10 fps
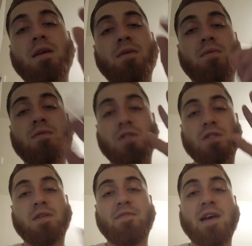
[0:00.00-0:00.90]
It
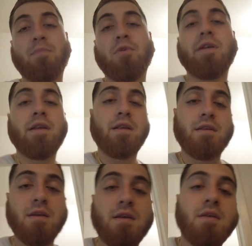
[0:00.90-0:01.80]
just evaporated.
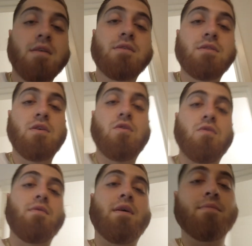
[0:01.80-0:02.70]
So
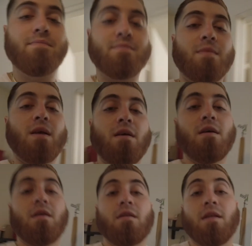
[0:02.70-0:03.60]

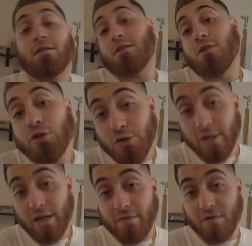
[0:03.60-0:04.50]
that's a little
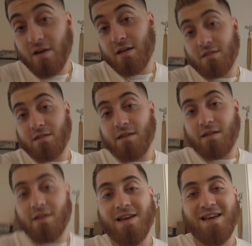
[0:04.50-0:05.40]
trick if you guys
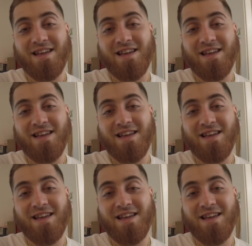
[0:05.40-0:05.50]
need